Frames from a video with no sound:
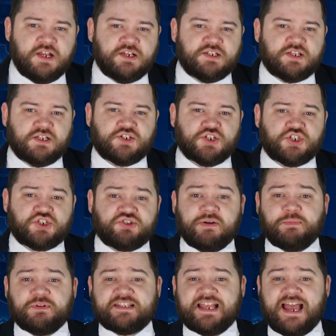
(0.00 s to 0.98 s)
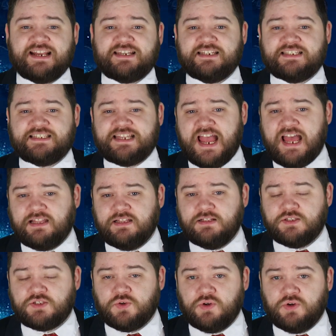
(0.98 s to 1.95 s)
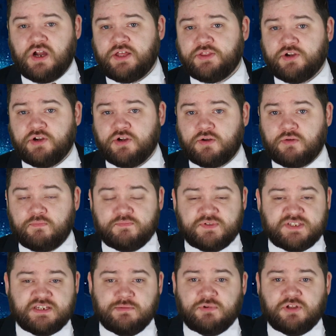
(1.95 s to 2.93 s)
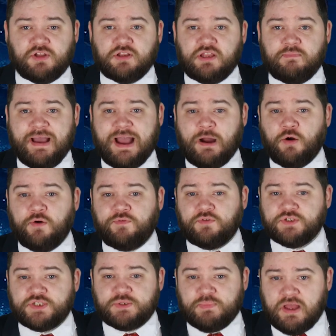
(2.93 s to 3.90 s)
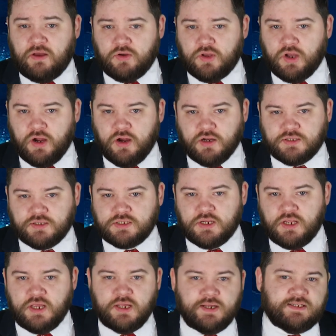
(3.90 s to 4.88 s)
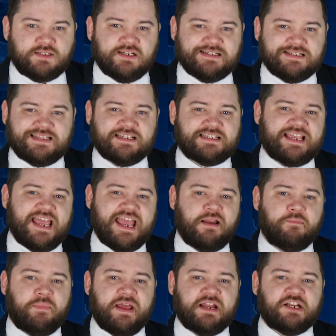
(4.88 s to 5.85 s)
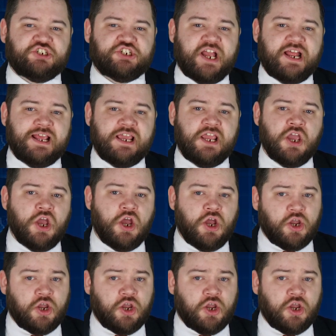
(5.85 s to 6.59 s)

such as Triple Tactics Talents or other similarly powerful spell cards, since this can banish any